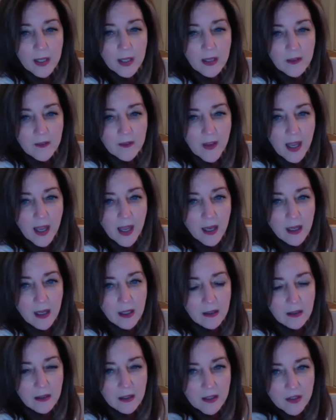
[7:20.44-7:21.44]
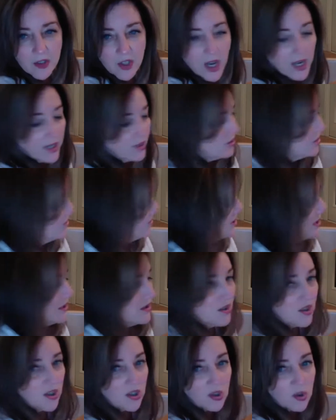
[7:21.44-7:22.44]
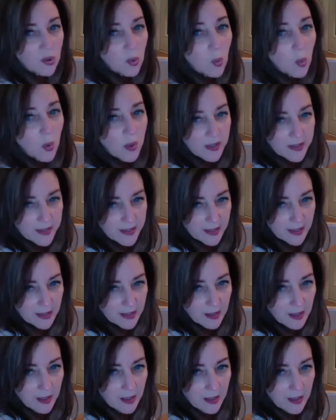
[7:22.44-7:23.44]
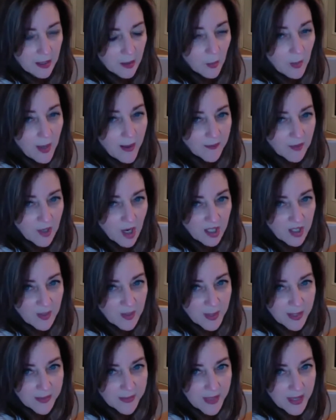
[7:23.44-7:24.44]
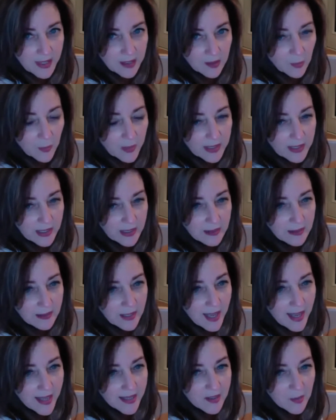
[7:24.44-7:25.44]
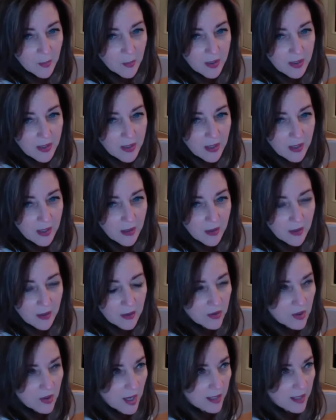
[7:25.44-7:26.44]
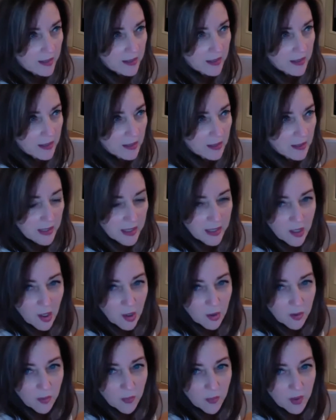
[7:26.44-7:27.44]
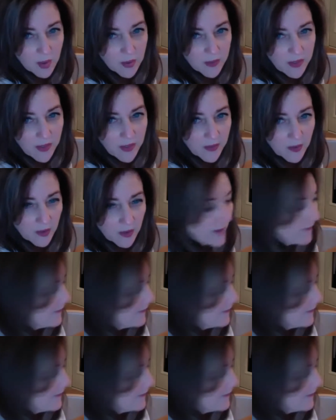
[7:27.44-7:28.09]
the vowel, it changes it, distorts it. We have talked about that in reading class when they're trying to decode a word that they're not